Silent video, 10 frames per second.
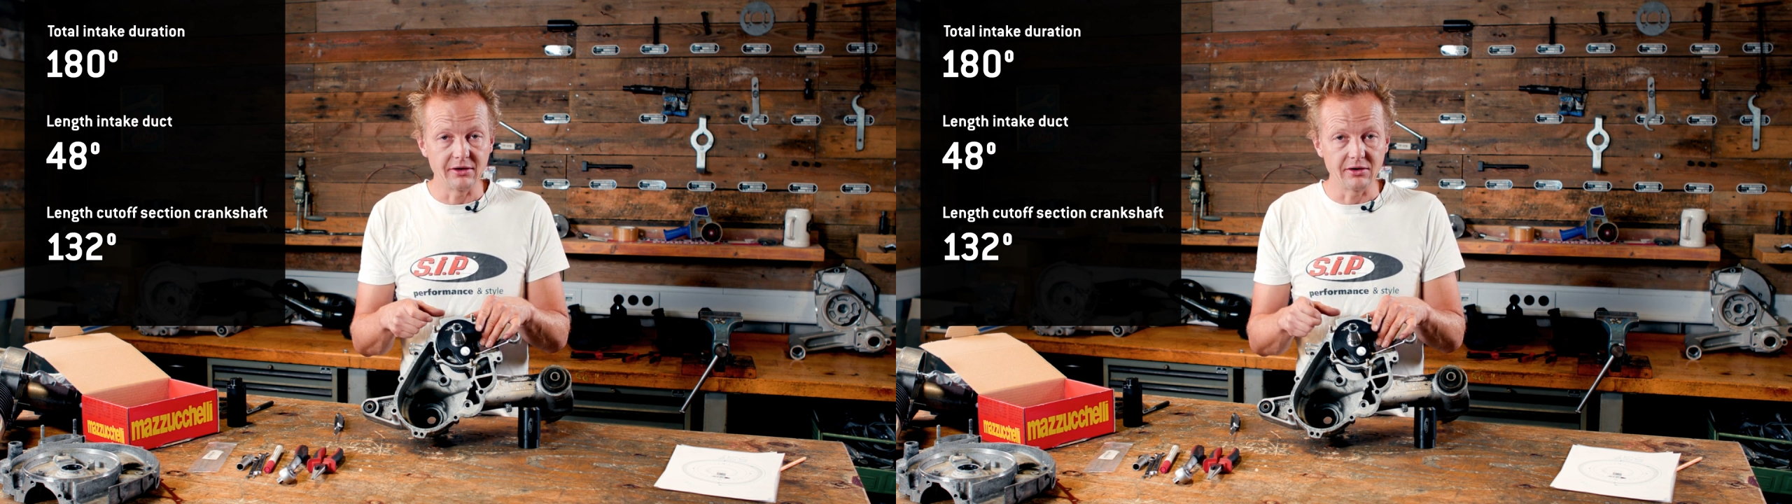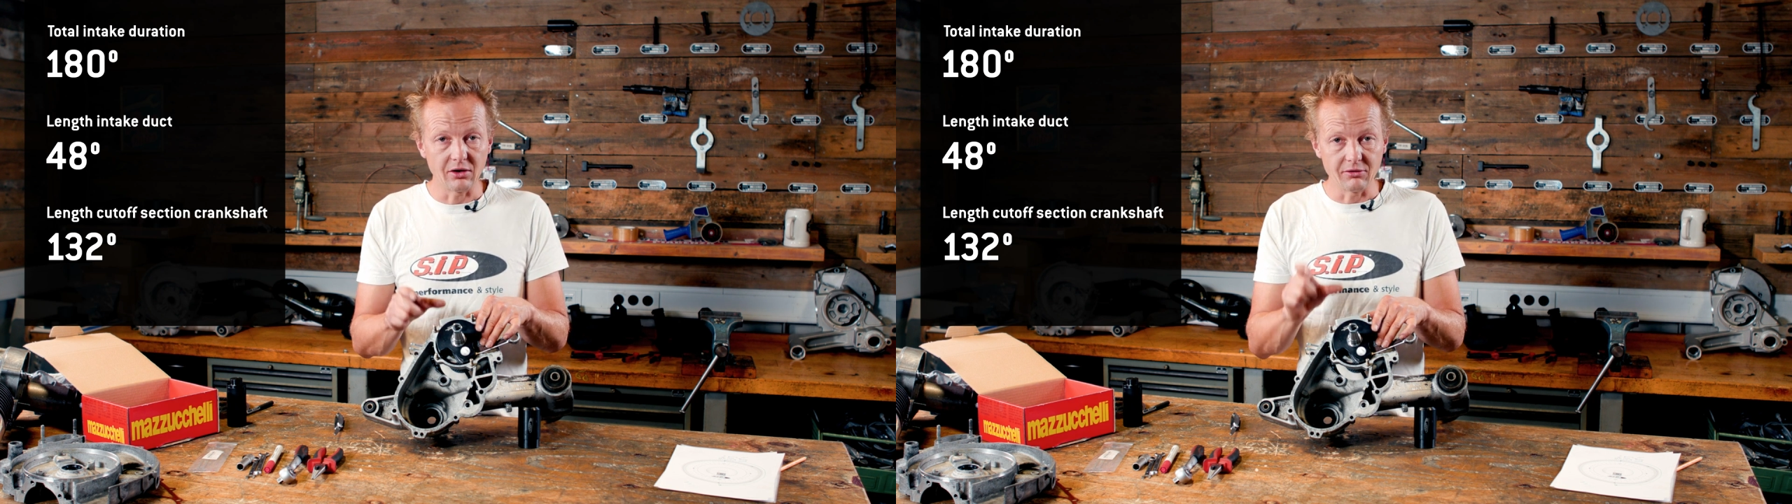
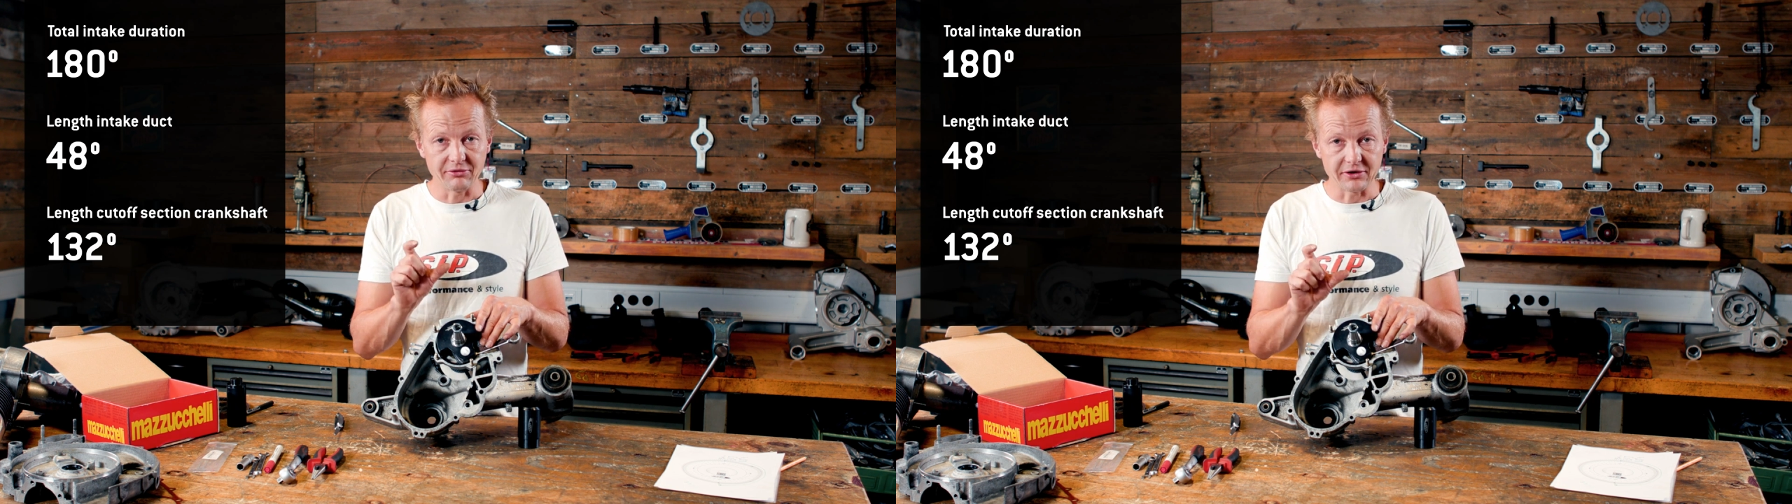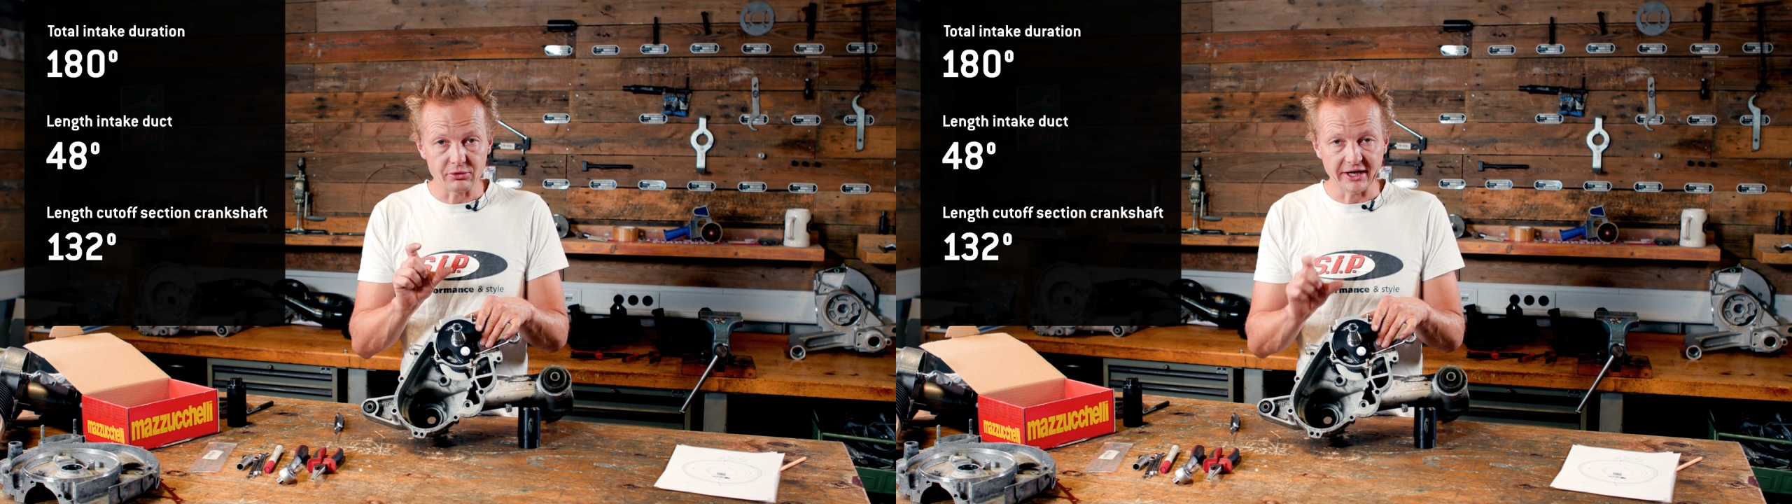of the
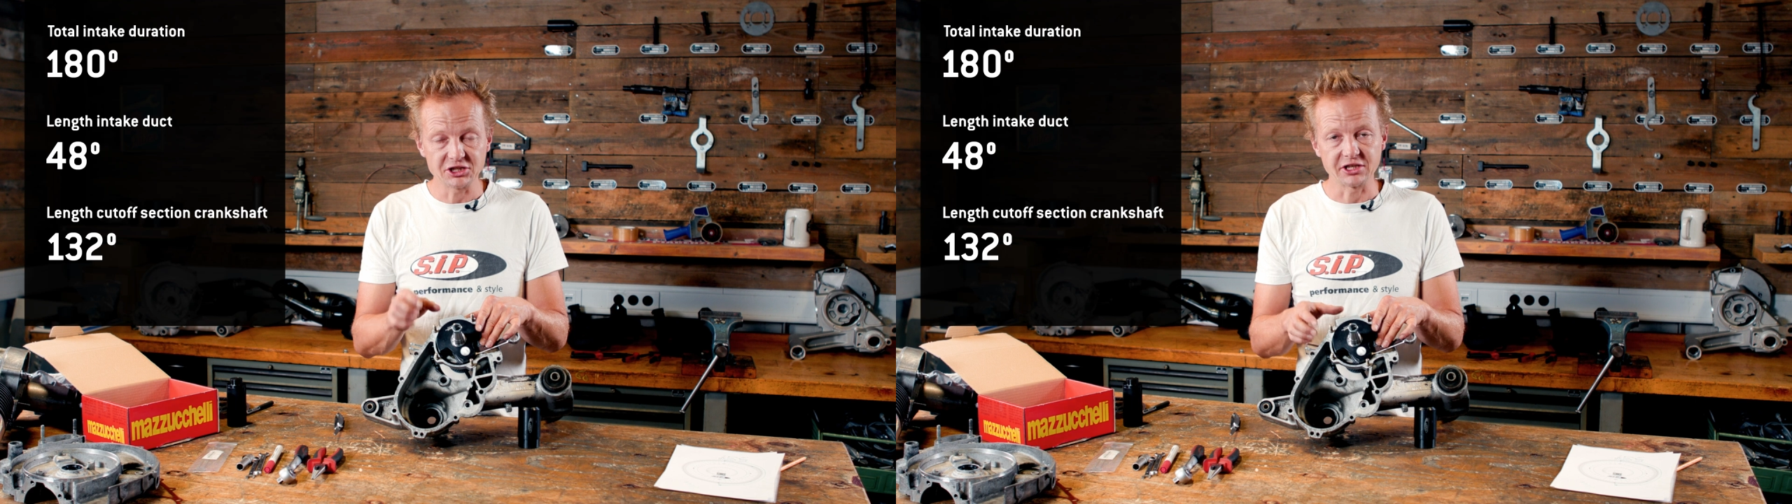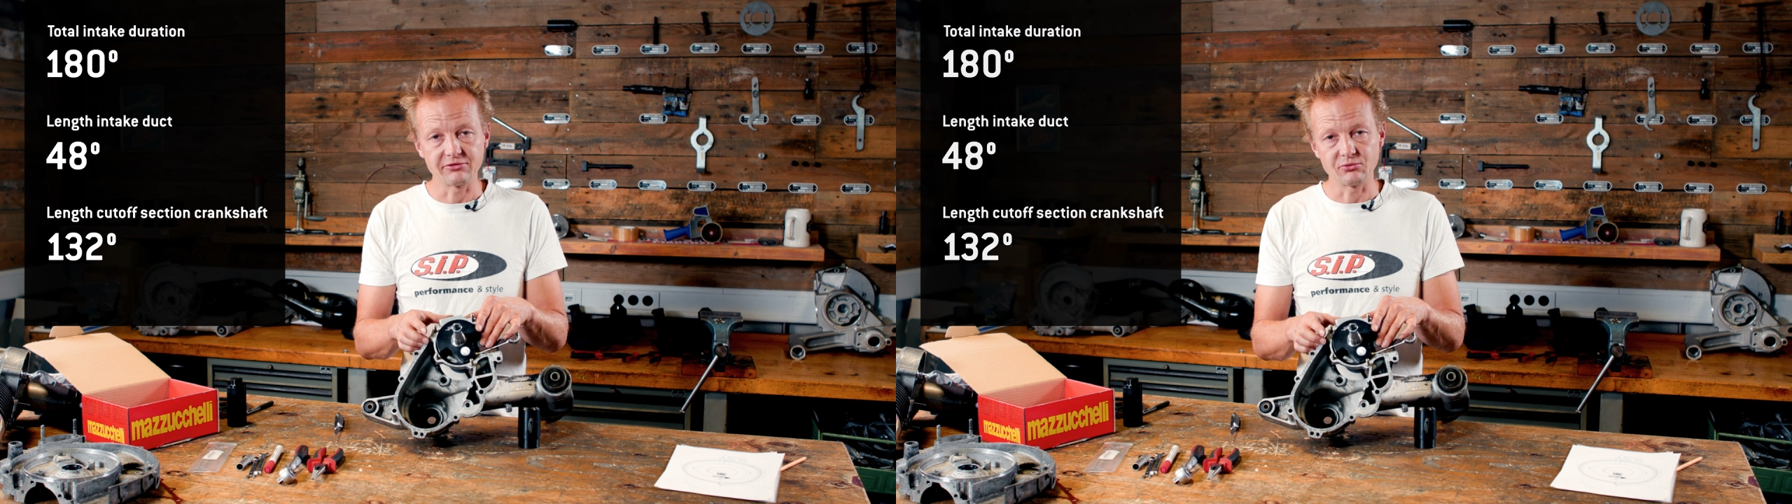
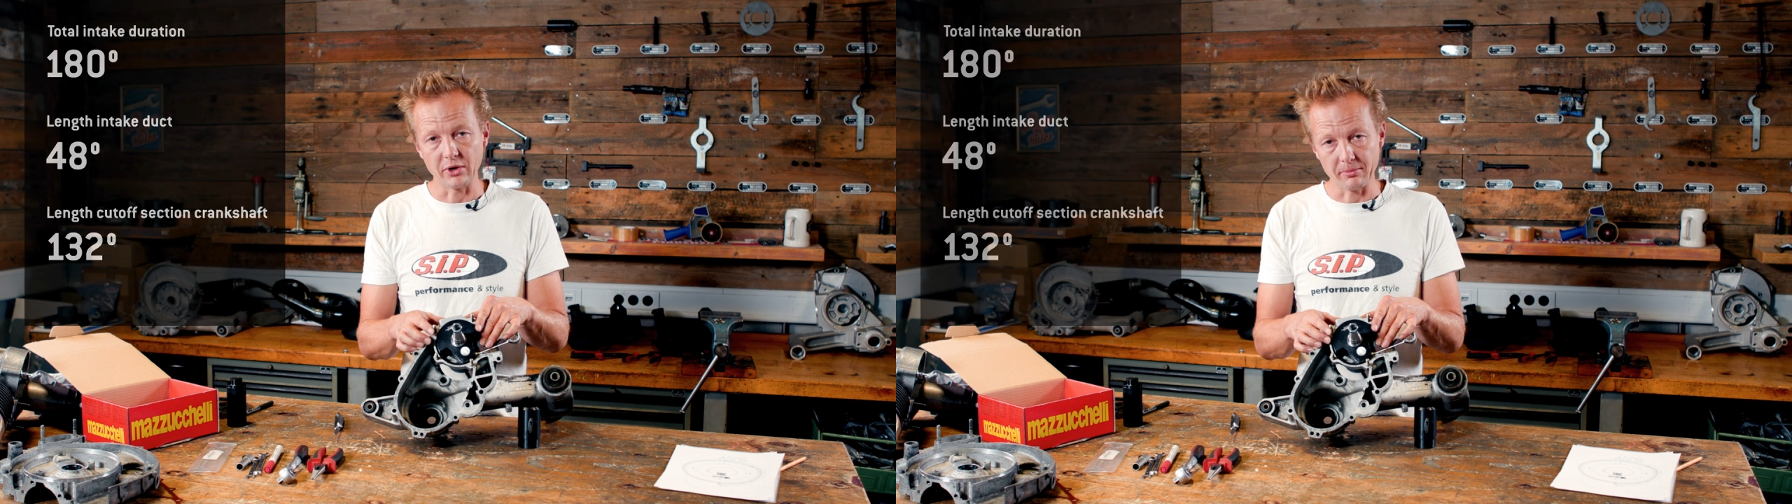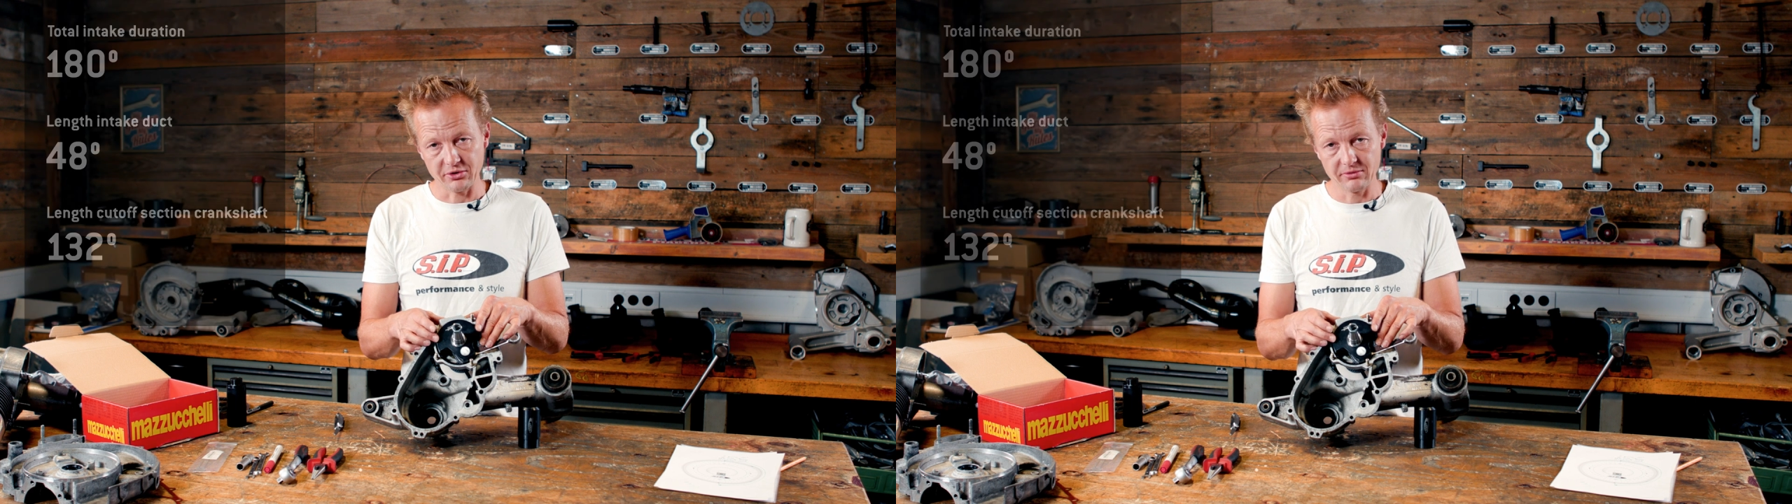crankshaft web.